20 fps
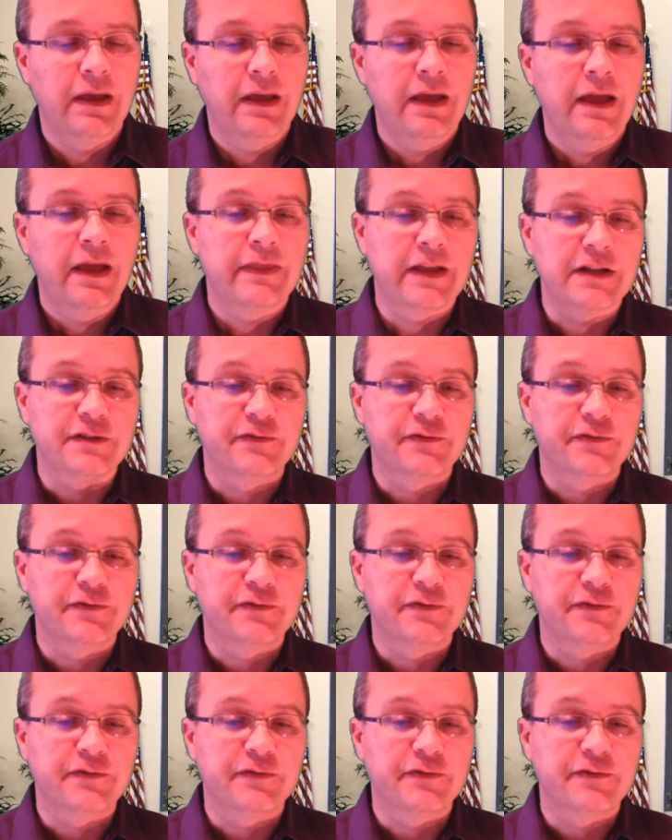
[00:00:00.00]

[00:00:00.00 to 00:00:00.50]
That's